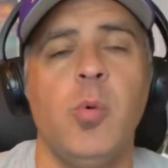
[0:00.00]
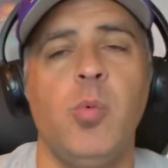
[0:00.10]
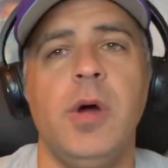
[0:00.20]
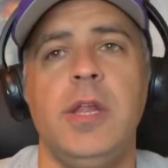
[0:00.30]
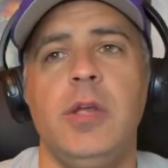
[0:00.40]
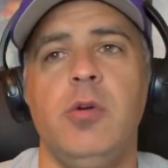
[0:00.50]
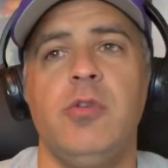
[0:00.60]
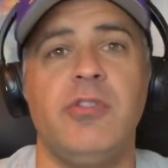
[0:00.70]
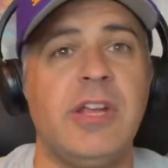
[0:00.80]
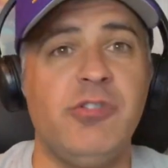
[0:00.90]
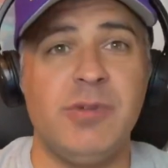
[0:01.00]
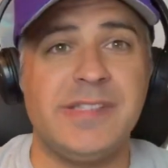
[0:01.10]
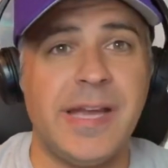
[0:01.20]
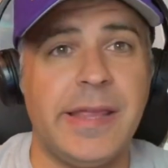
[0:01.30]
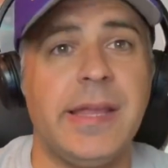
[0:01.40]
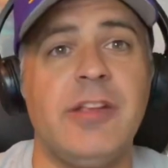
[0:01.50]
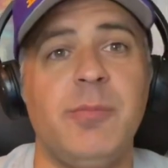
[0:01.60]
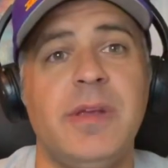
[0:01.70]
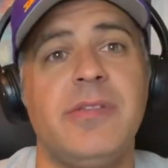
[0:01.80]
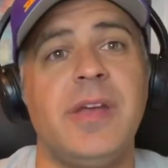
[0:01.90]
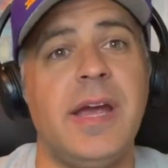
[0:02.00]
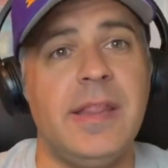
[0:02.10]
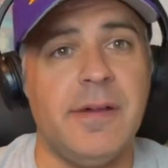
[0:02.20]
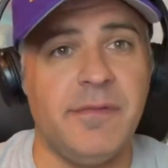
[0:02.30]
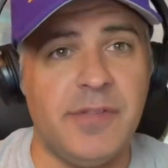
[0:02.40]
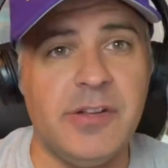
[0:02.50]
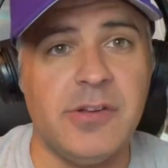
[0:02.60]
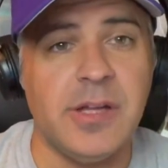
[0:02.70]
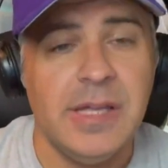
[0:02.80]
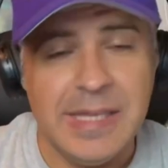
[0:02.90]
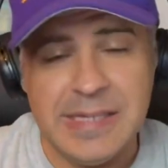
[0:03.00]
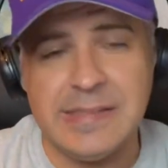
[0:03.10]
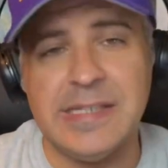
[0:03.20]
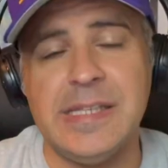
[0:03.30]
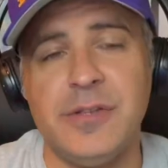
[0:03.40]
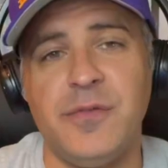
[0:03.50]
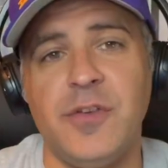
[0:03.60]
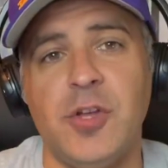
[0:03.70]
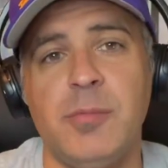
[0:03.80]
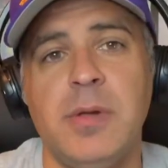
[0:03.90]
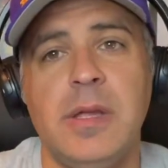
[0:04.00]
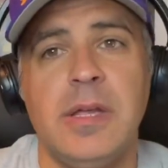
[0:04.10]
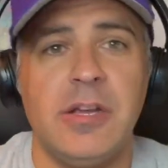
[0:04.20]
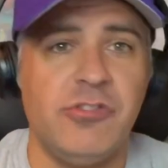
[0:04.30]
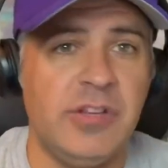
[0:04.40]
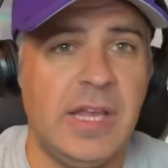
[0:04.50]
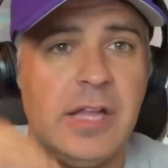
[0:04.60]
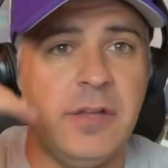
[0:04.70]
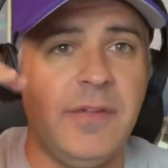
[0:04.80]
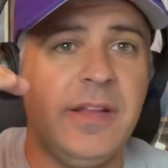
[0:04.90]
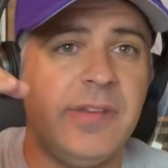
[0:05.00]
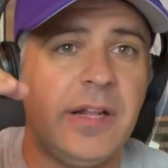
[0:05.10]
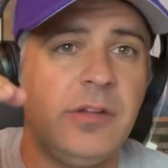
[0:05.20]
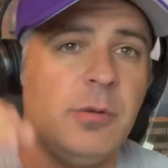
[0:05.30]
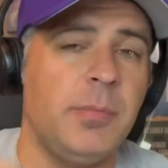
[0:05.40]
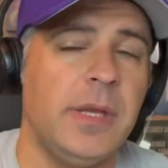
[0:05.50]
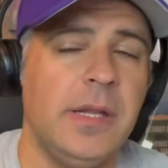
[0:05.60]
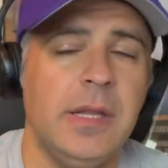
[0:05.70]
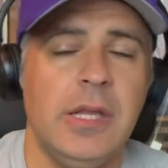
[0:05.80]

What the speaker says: Does it get you excited like it gets me excited that Vidya is in this film? Because she elevates that a little bit.